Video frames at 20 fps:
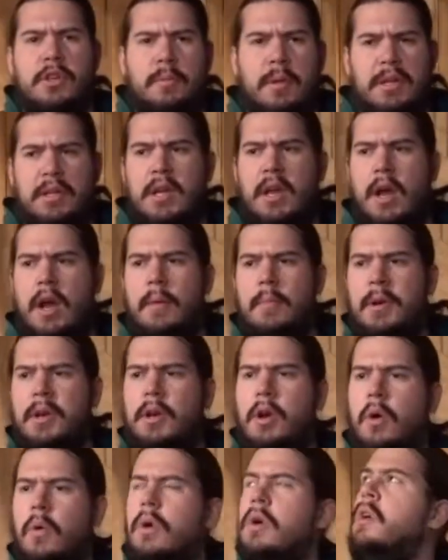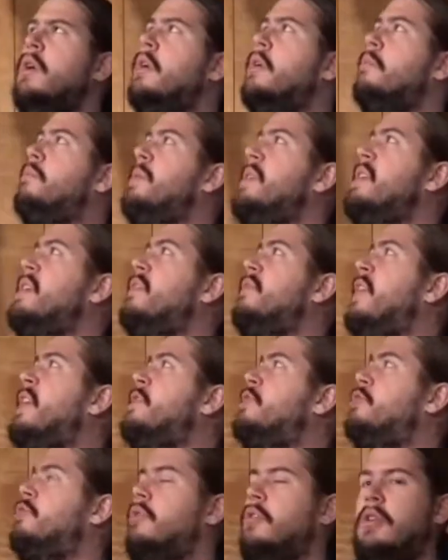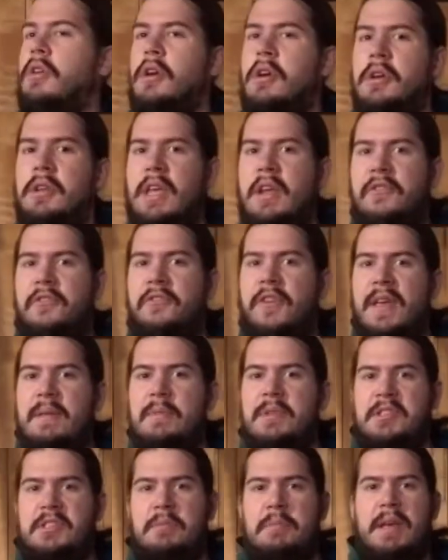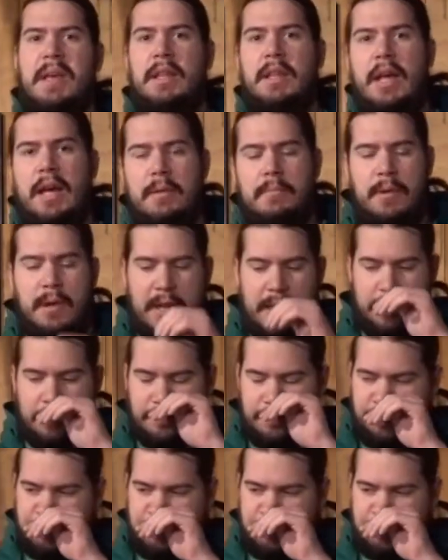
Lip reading: I'm like, yeah, I'm gonna go be an adventurer and get famous and make a lot of money.